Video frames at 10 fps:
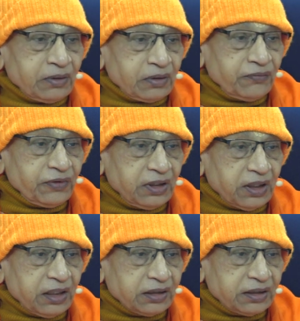we
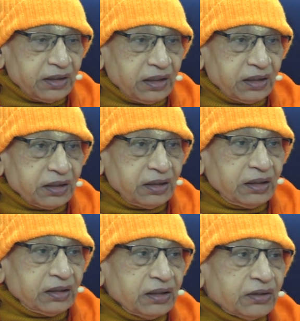realize that
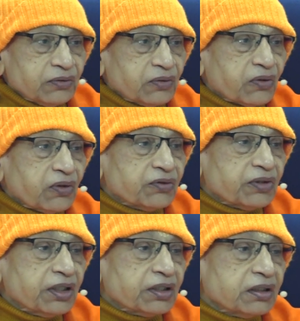there is no
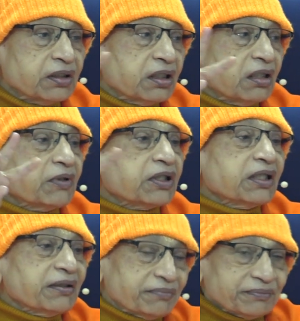contradiction among them.